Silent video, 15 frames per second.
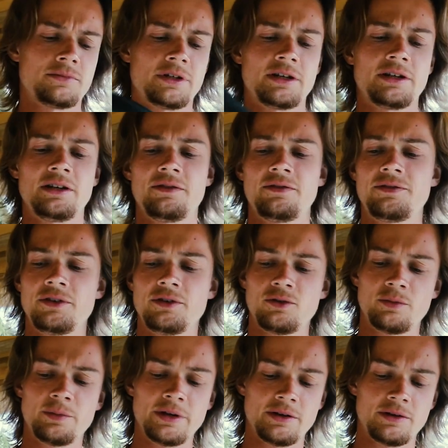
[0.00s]
And if
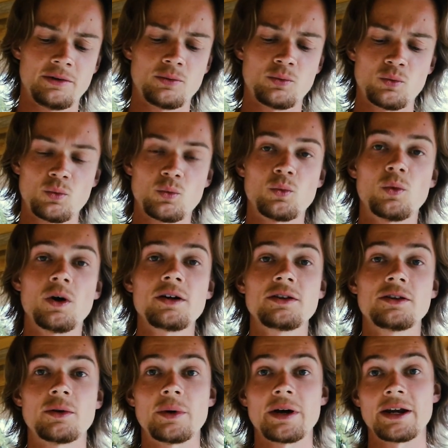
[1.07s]
you've been
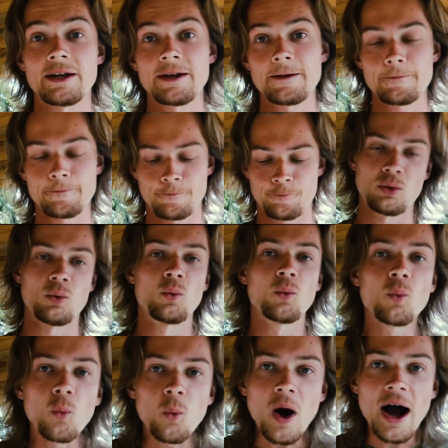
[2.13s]
wondering
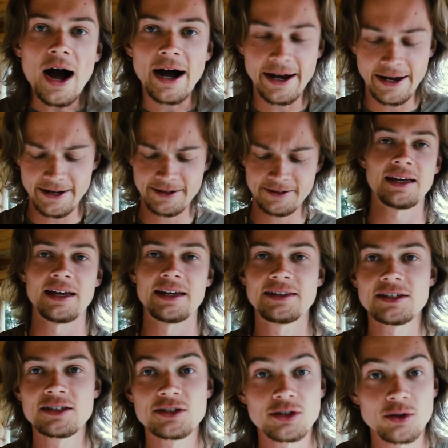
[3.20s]
why it
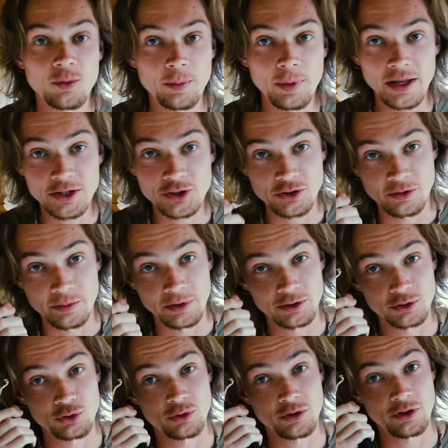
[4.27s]
is so pleasurable
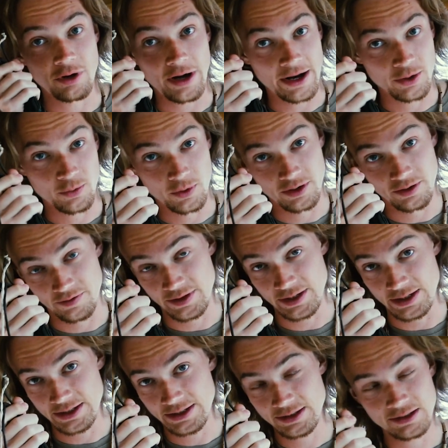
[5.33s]
to crack one of
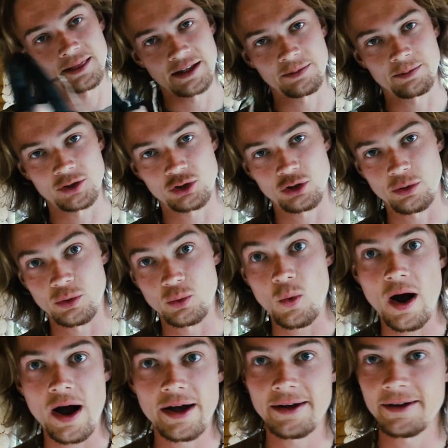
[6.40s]
these, let me show you
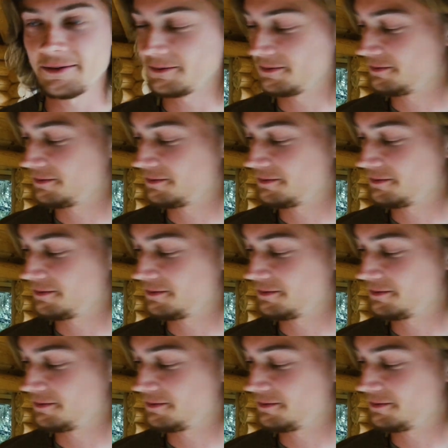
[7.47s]
why.